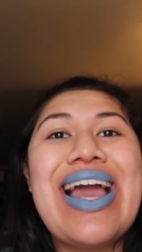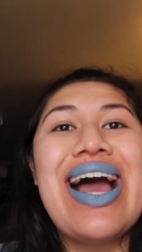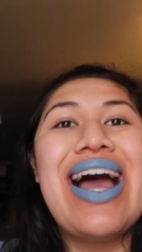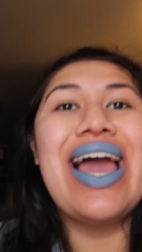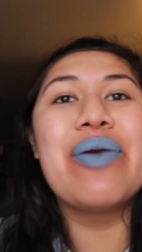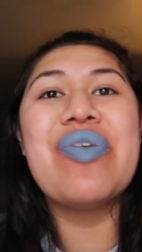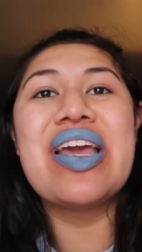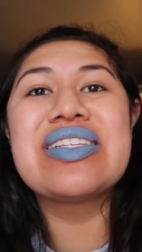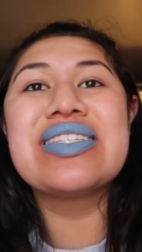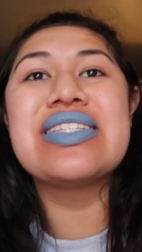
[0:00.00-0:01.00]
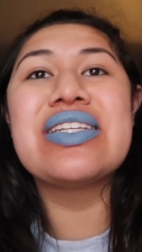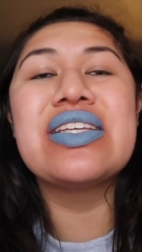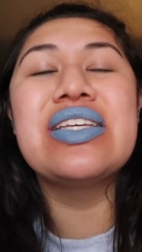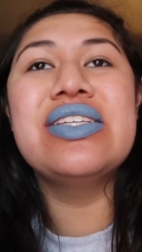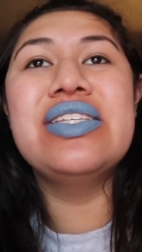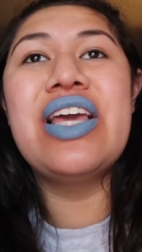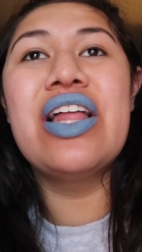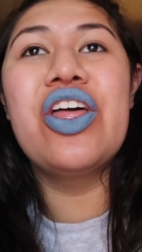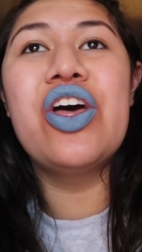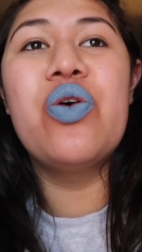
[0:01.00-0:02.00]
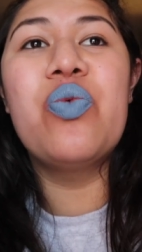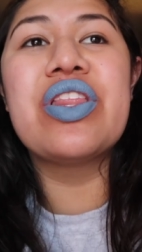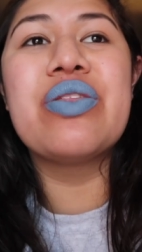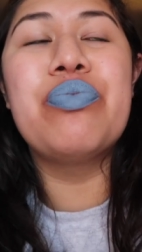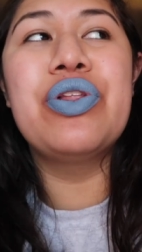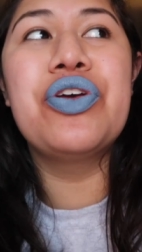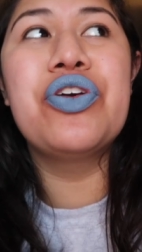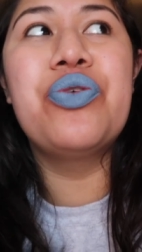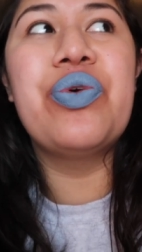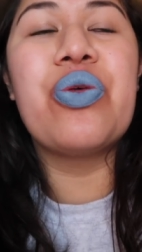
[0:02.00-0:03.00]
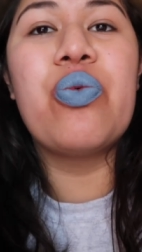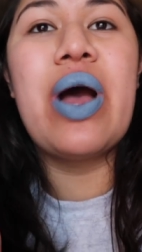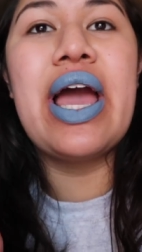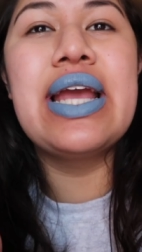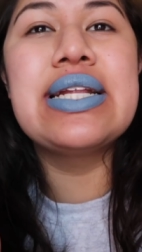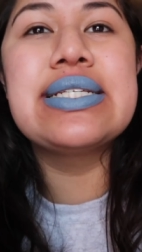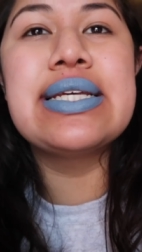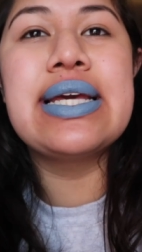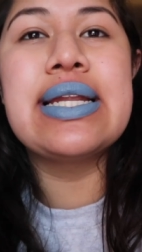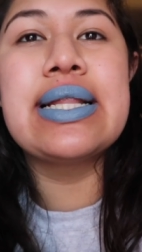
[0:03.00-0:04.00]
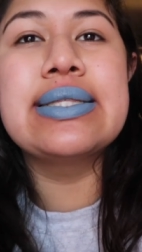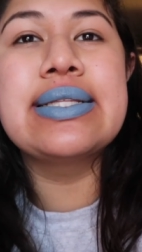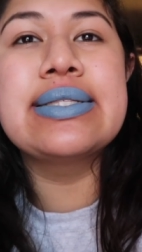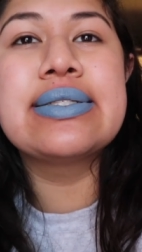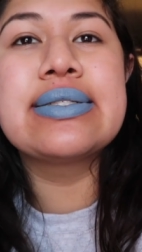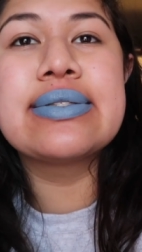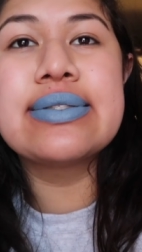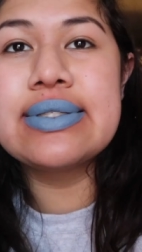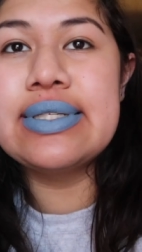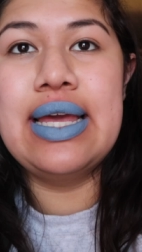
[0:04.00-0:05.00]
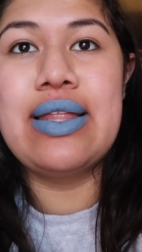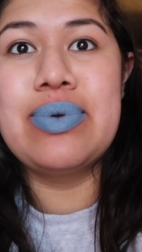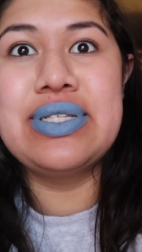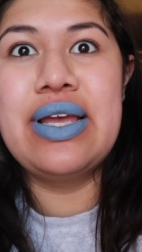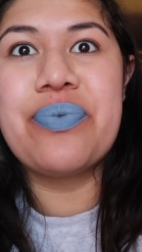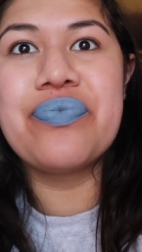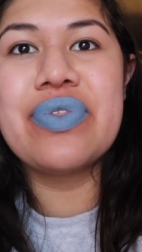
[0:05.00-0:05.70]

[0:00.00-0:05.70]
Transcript: yeah, I mixed yellow with blue with white and a, yeah, that was it.